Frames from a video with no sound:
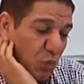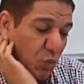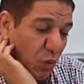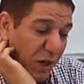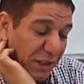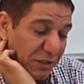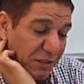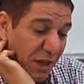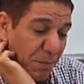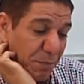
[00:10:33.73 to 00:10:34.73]
quite
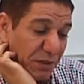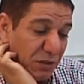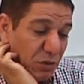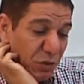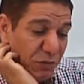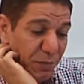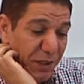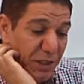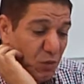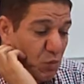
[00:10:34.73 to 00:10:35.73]
a bit of
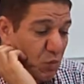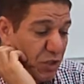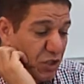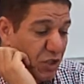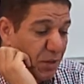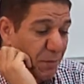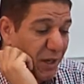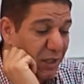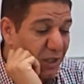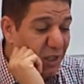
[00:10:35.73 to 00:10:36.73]
money, which the
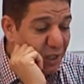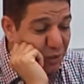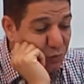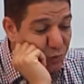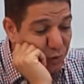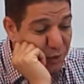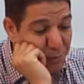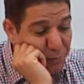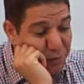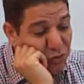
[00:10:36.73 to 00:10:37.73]
bank held for
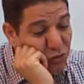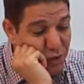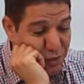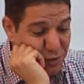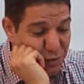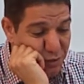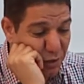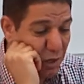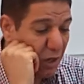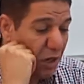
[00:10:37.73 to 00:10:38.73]
him in trust.
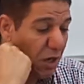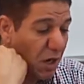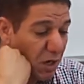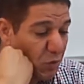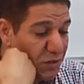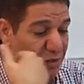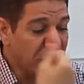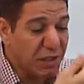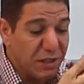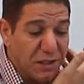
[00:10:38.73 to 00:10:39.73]
Huck was
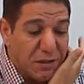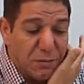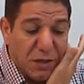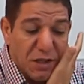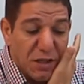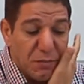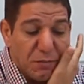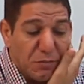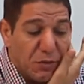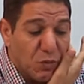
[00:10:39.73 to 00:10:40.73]
taken in by the
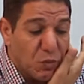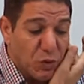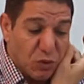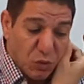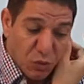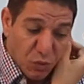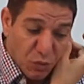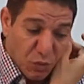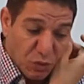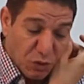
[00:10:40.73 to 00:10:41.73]
widow
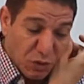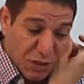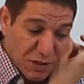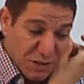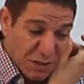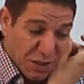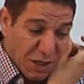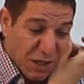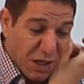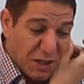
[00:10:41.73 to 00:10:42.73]
Douglas,
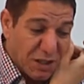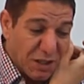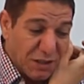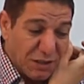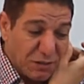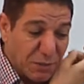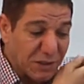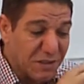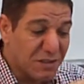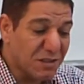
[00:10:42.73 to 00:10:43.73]
a kind
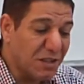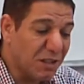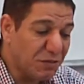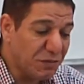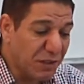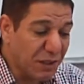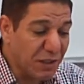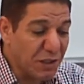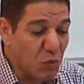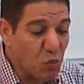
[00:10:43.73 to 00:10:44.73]
but
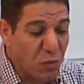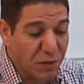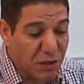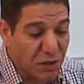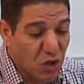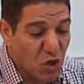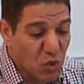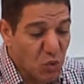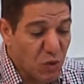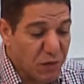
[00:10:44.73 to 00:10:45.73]
stifling woman
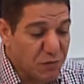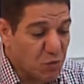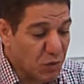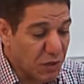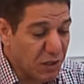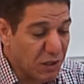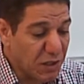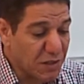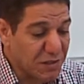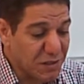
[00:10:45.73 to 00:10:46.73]
who lives with
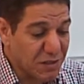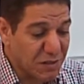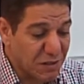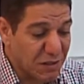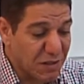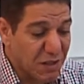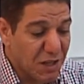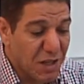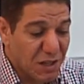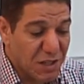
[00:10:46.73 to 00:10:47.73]
her sister,
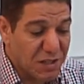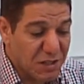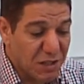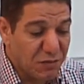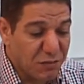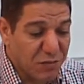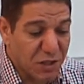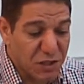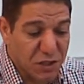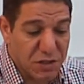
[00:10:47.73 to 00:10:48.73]
the
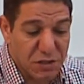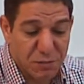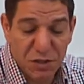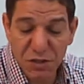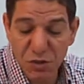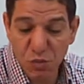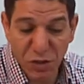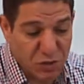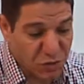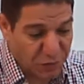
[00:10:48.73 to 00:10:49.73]
self-righteous Miss
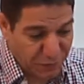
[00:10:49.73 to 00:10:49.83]
Watson.